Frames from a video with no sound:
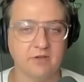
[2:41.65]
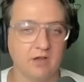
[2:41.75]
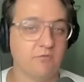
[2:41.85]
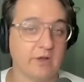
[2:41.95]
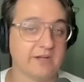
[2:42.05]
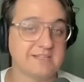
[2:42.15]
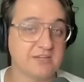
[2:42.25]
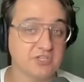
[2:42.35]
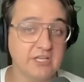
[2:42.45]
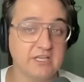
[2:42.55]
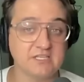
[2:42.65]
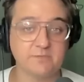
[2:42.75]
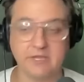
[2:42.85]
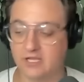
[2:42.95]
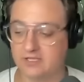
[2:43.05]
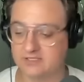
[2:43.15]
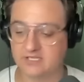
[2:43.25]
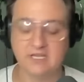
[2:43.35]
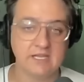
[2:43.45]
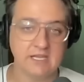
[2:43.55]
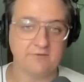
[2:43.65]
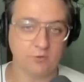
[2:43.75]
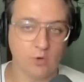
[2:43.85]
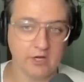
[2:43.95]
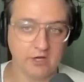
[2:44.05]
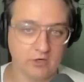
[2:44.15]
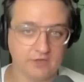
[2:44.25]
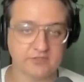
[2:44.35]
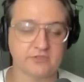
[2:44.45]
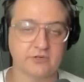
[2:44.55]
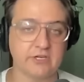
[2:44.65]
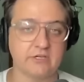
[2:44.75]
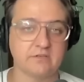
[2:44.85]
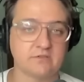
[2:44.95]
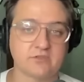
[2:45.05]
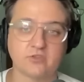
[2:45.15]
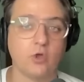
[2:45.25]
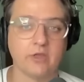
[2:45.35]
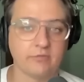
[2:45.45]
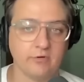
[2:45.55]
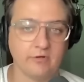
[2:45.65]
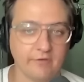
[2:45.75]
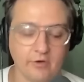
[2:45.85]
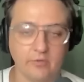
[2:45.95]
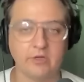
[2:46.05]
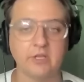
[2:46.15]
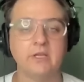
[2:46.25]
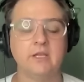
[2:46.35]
what attention is, because if you're walking across the street, scrolling through your phone,